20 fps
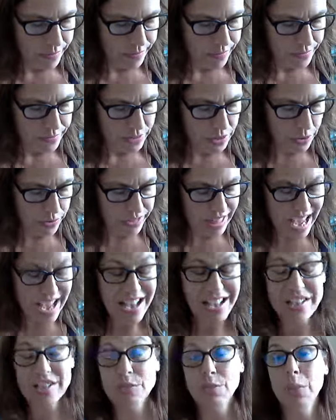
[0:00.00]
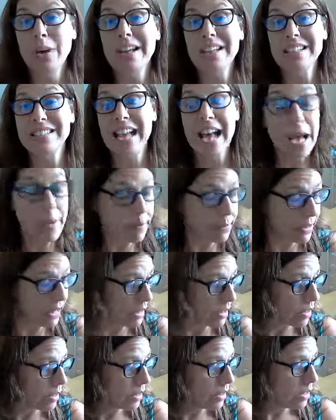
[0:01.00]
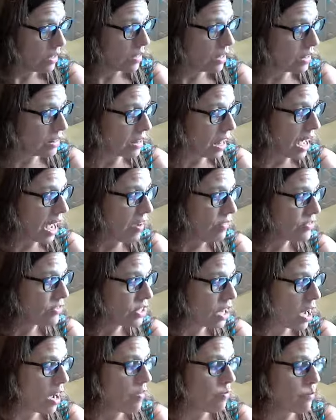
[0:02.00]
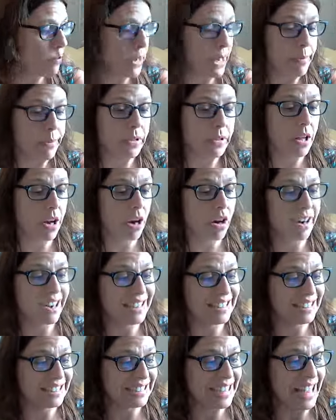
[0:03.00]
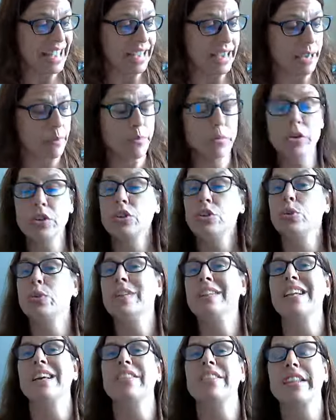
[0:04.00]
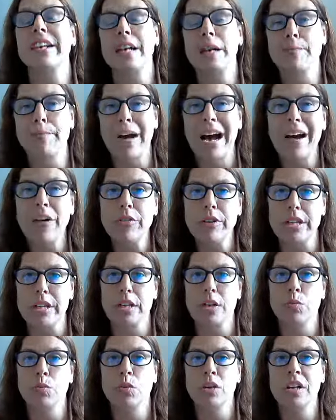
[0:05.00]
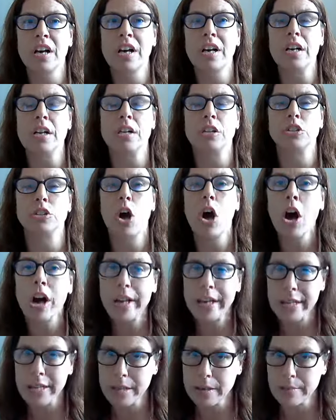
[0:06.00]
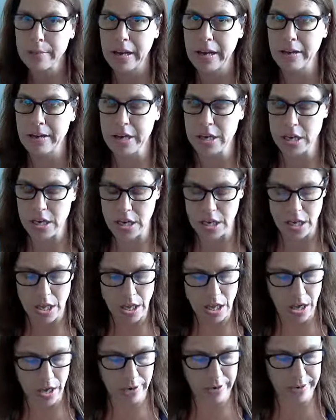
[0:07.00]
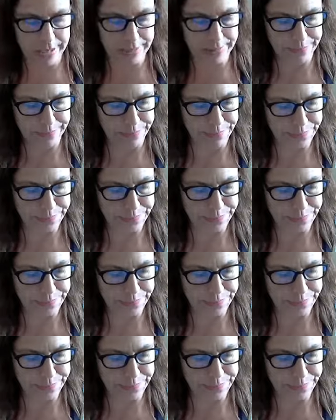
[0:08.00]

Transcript: So that is what is happening. The lives of people are at stake, and we're doing nothing about it. We're not talking about it. All right?